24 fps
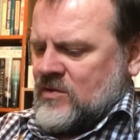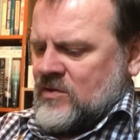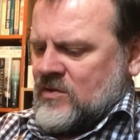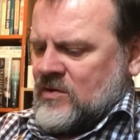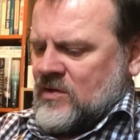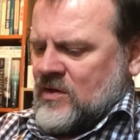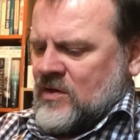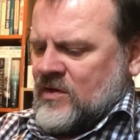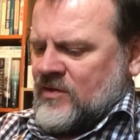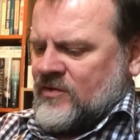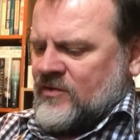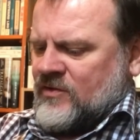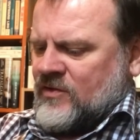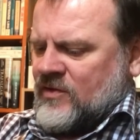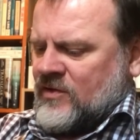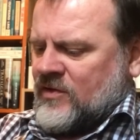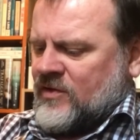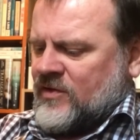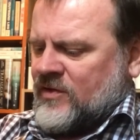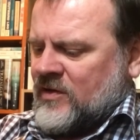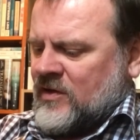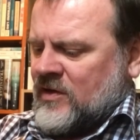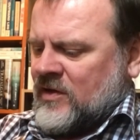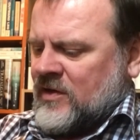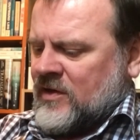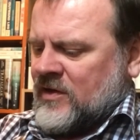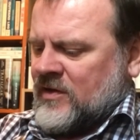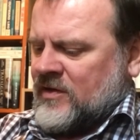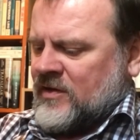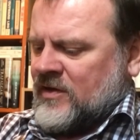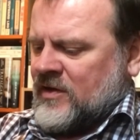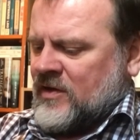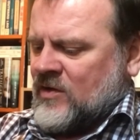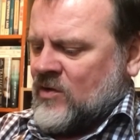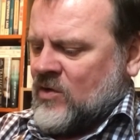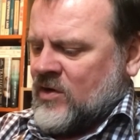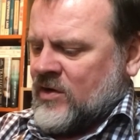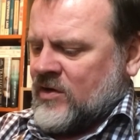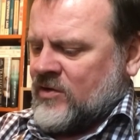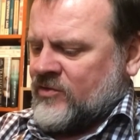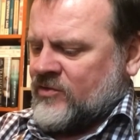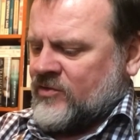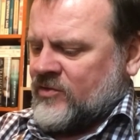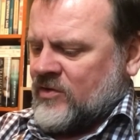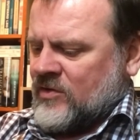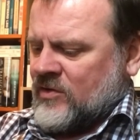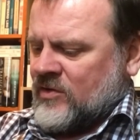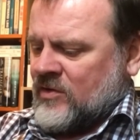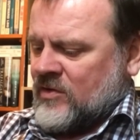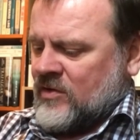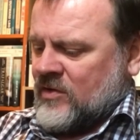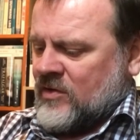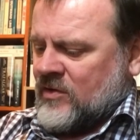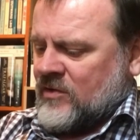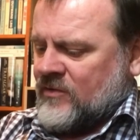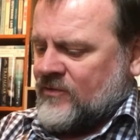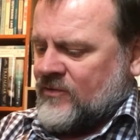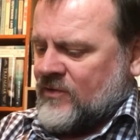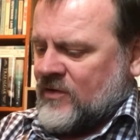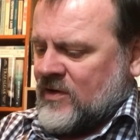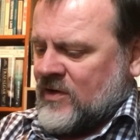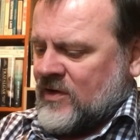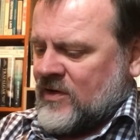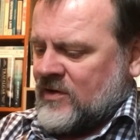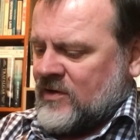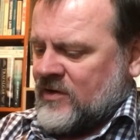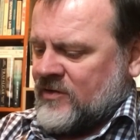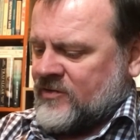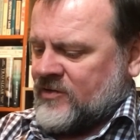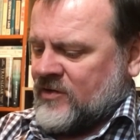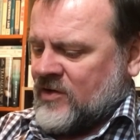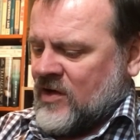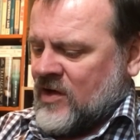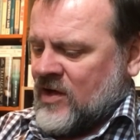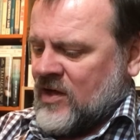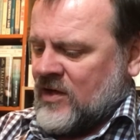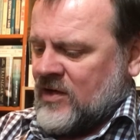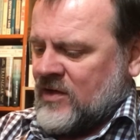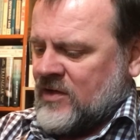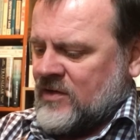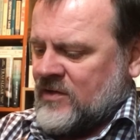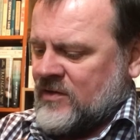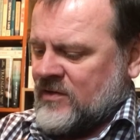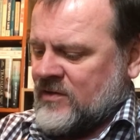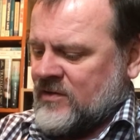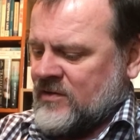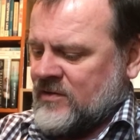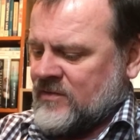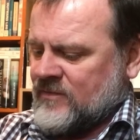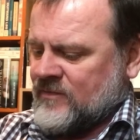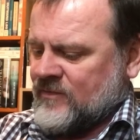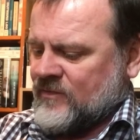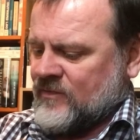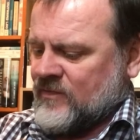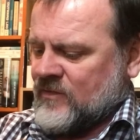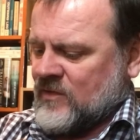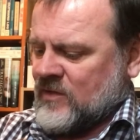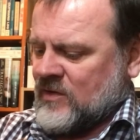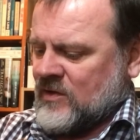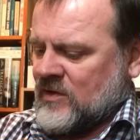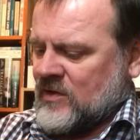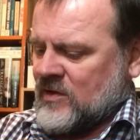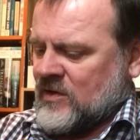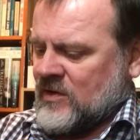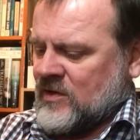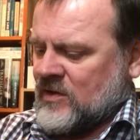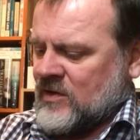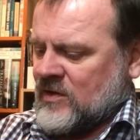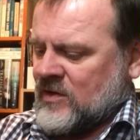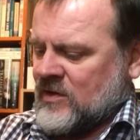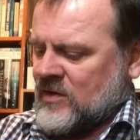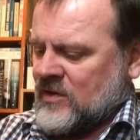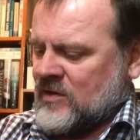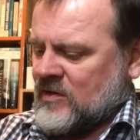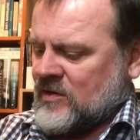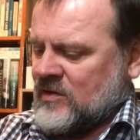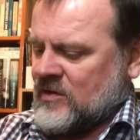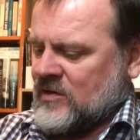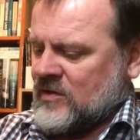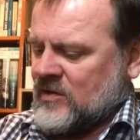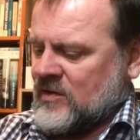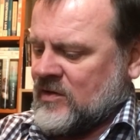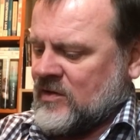yes, it's the orchestra of La Scala, and